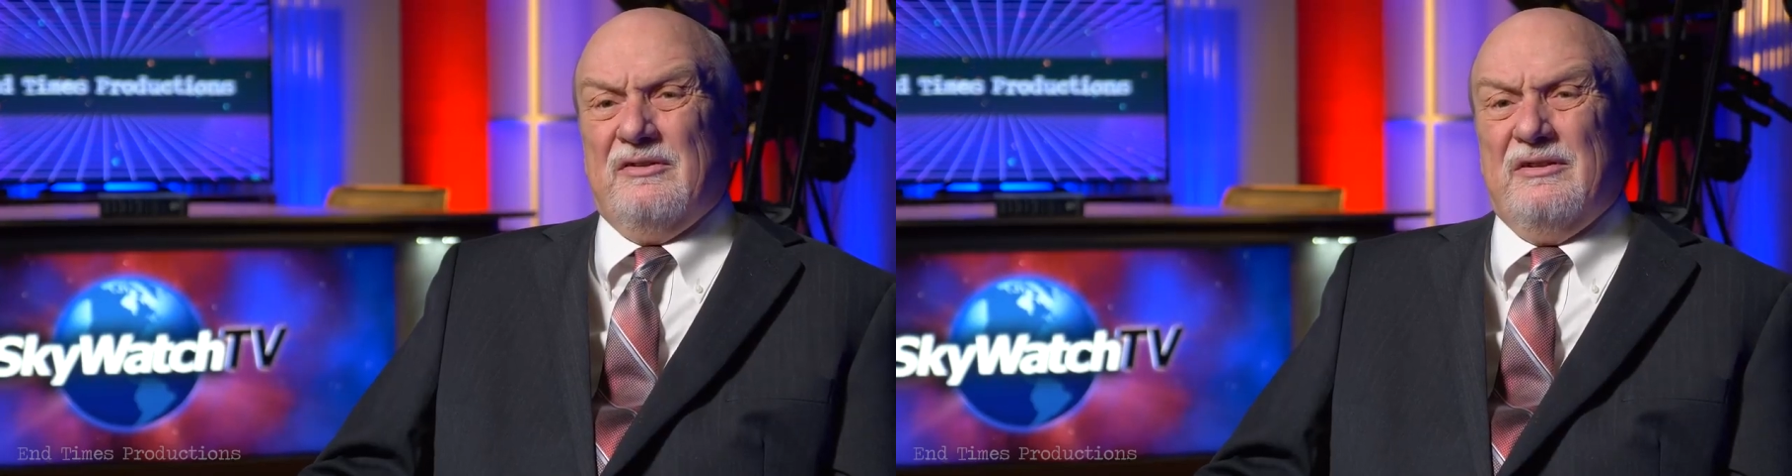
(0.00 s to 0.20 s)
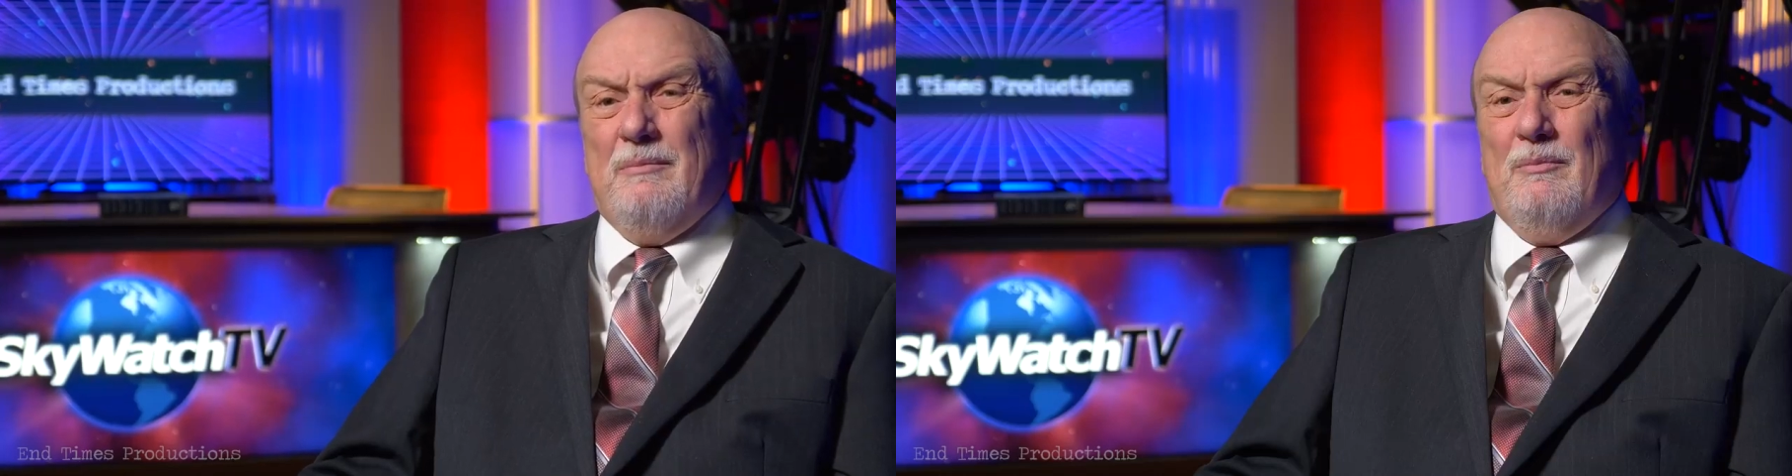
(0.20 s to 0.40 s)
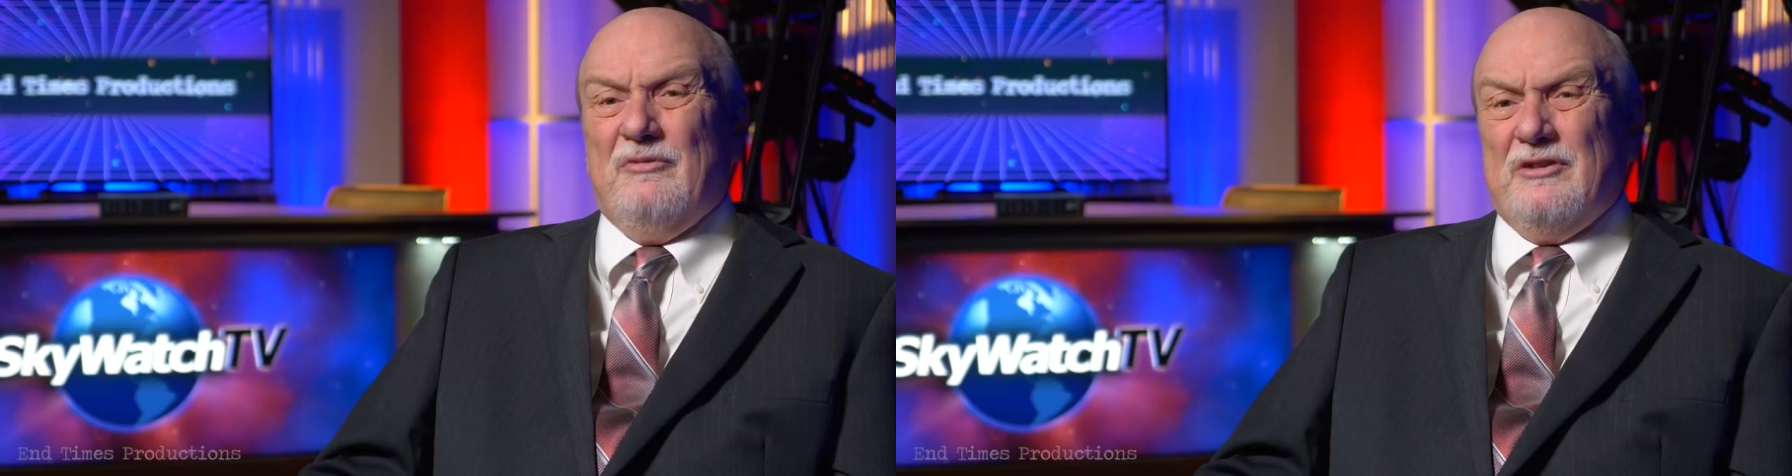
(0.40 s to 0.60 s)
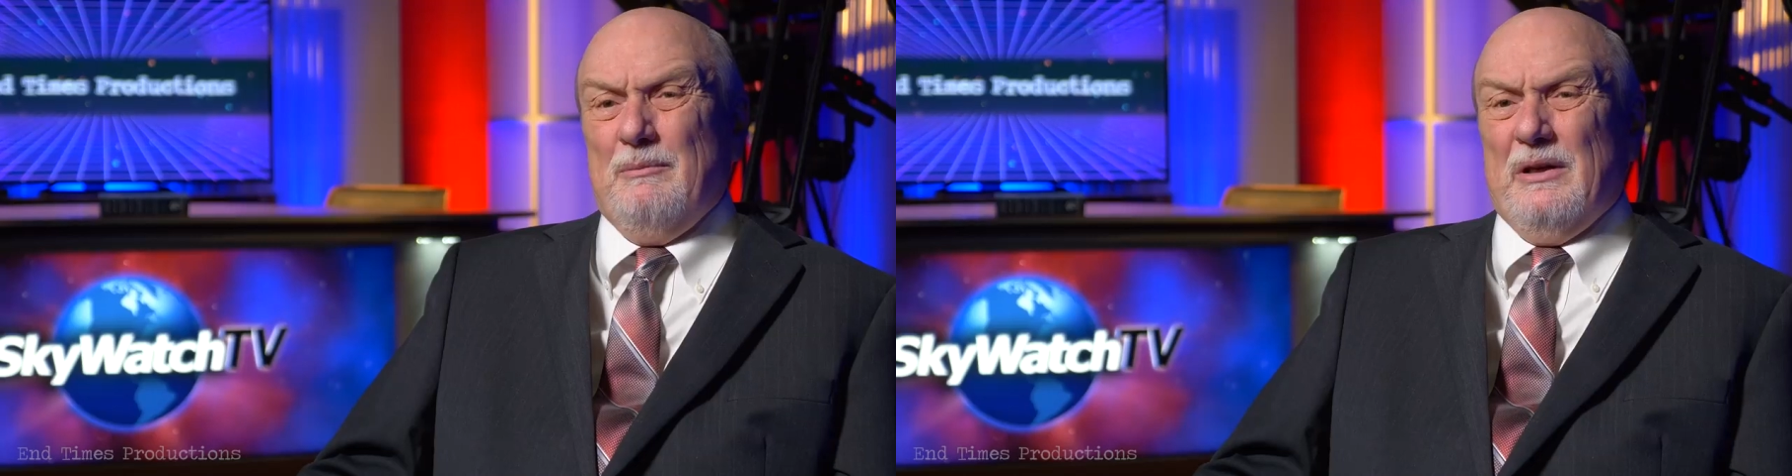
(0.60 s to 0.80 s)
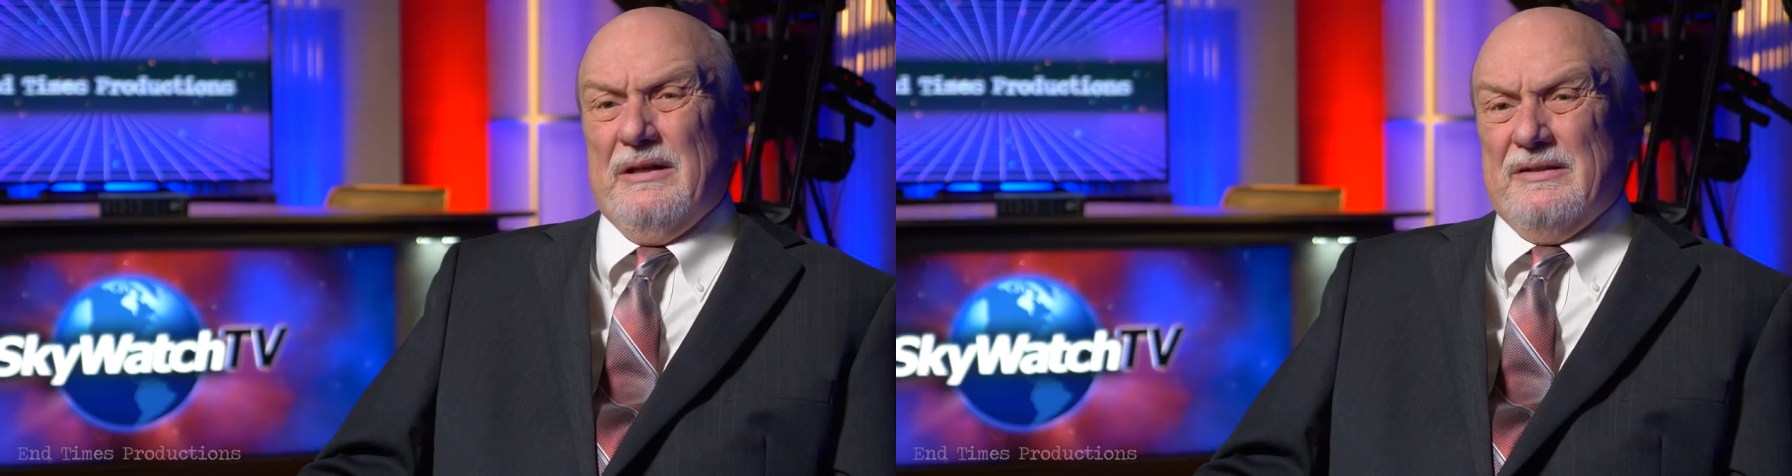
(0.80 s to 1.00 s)

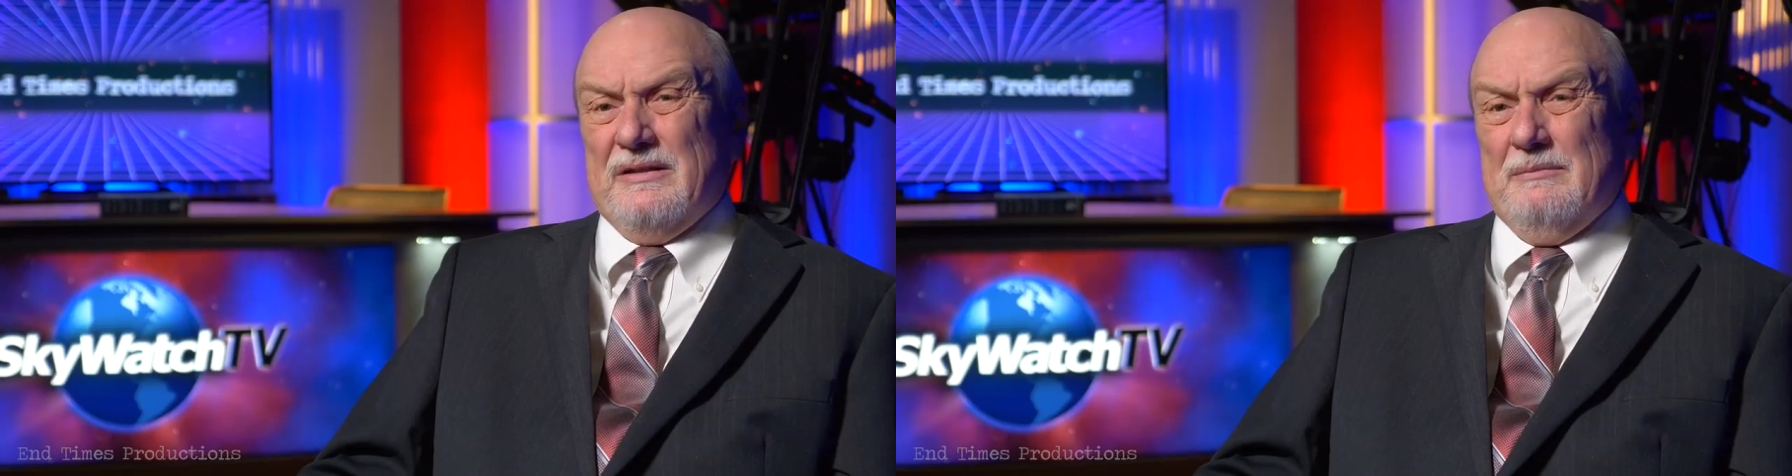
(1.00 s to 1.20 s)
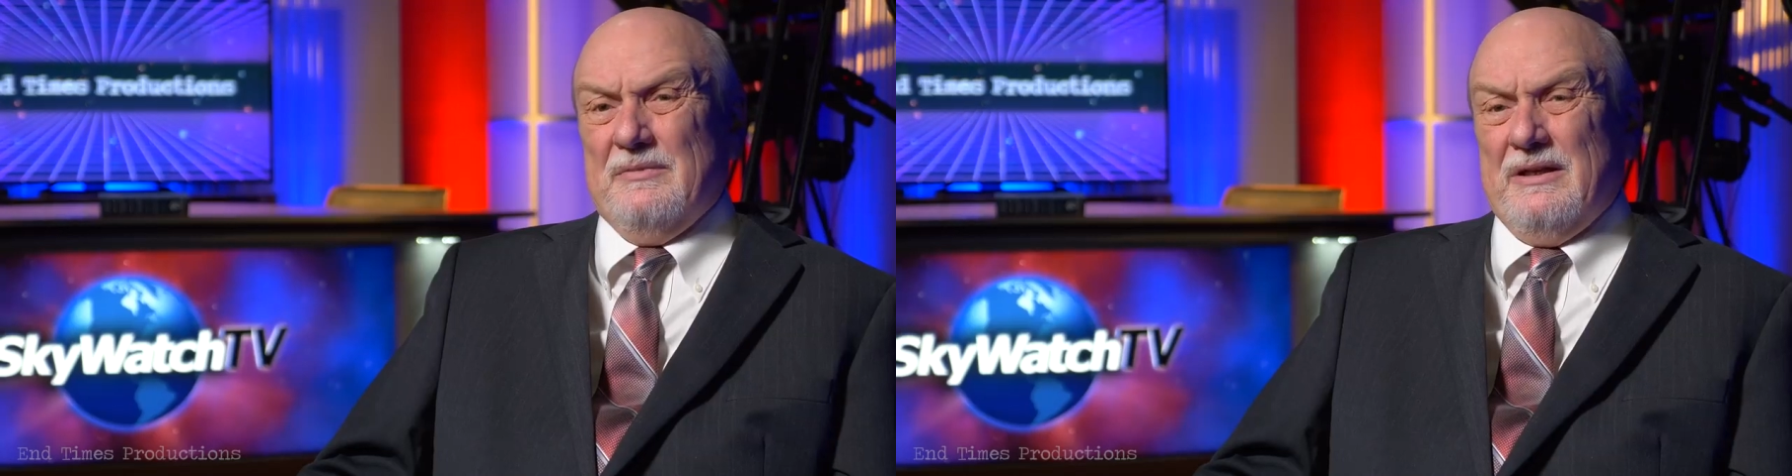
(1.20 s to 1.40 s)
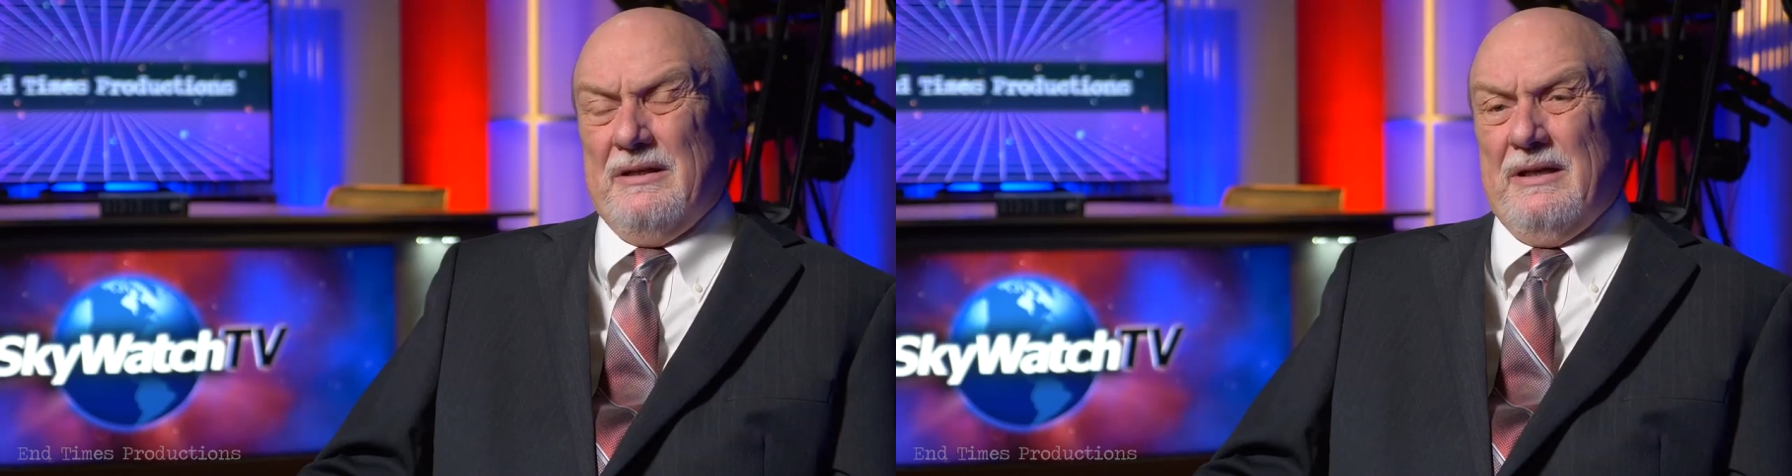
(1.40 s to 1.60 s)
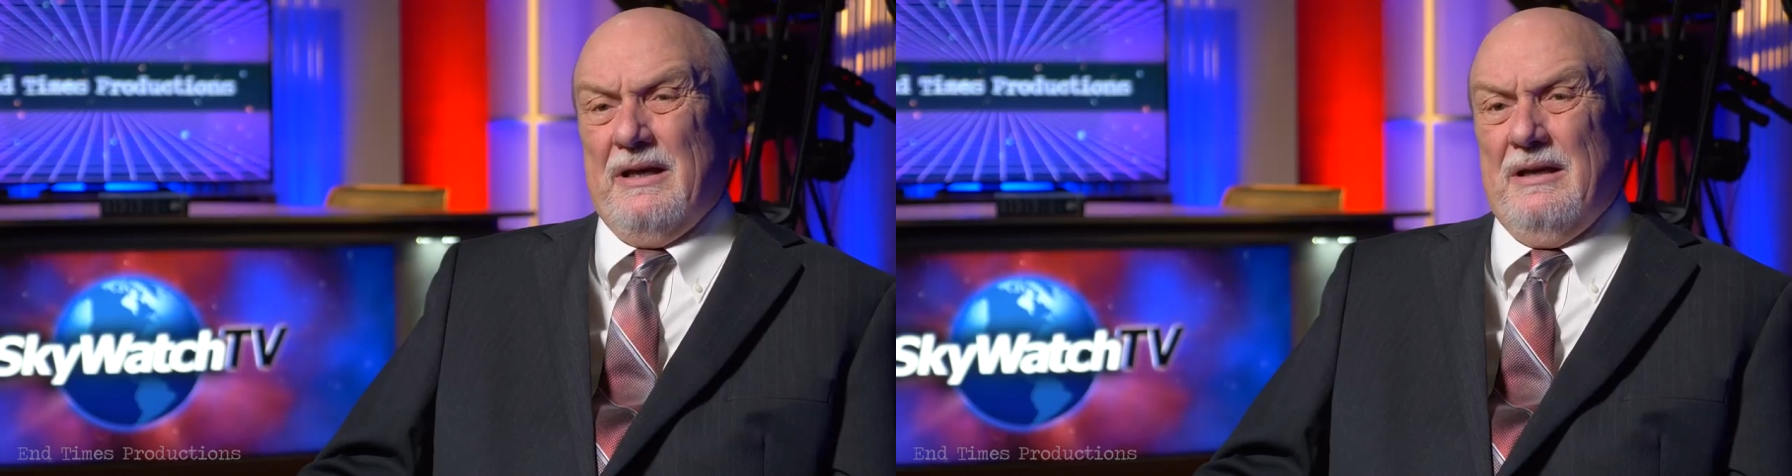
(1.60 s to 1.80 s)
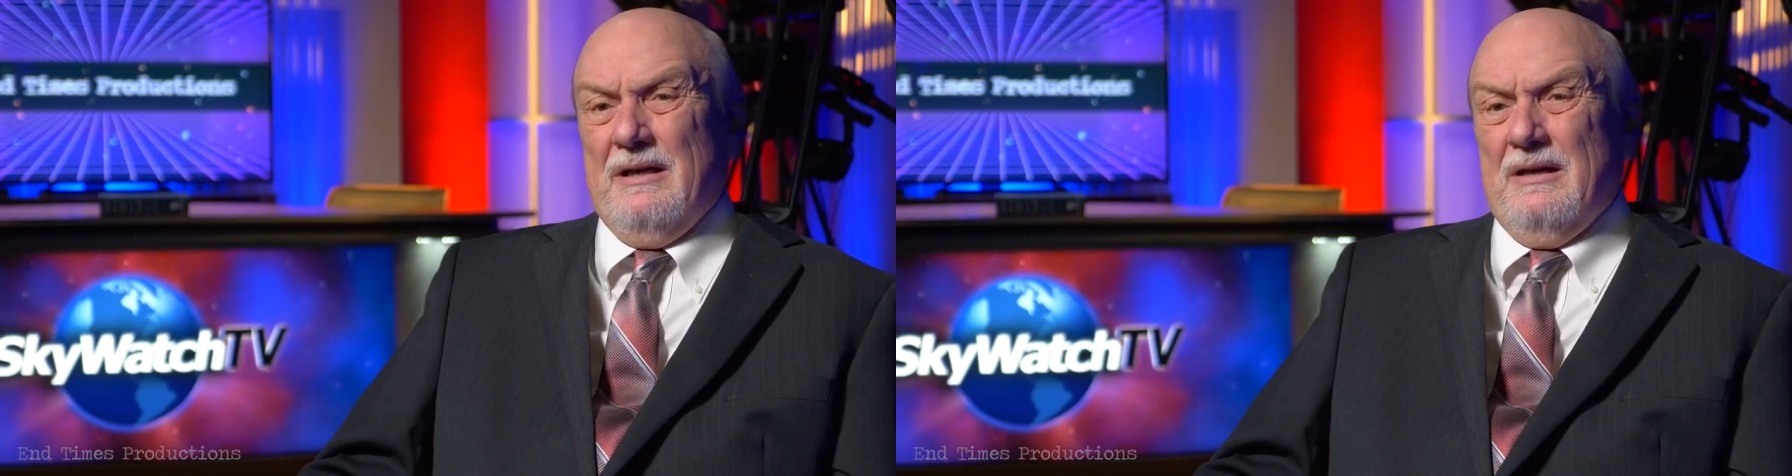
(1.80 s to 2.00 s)
symbolism that
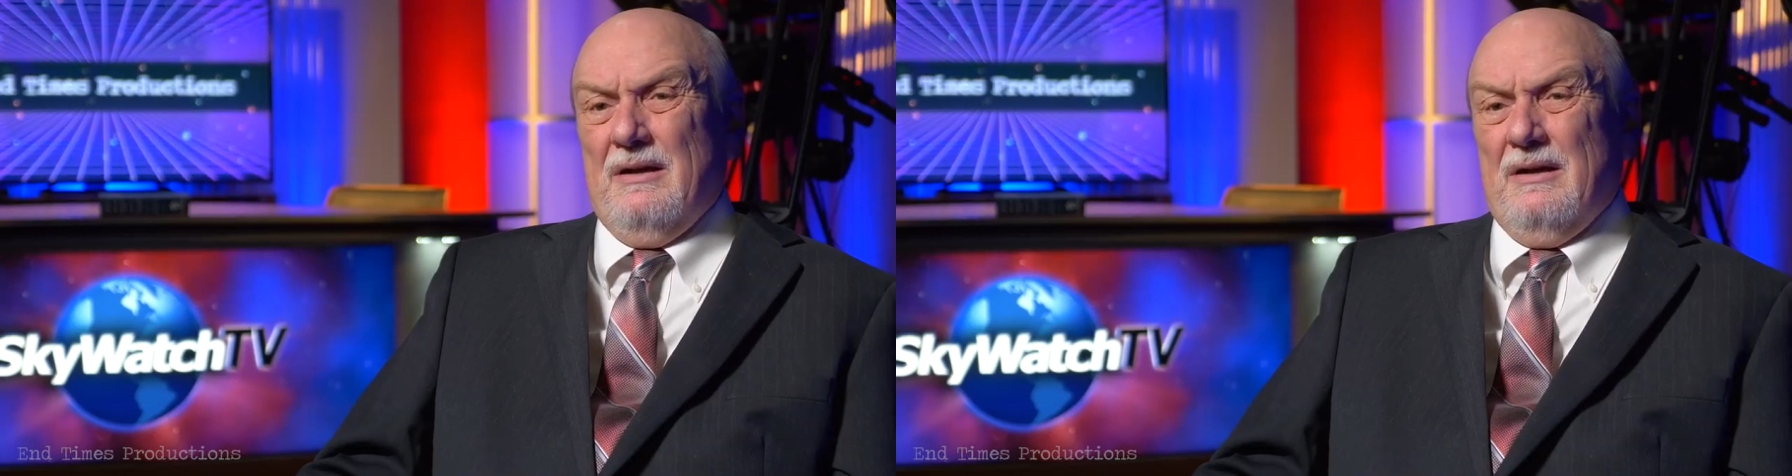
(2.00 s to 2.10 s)
they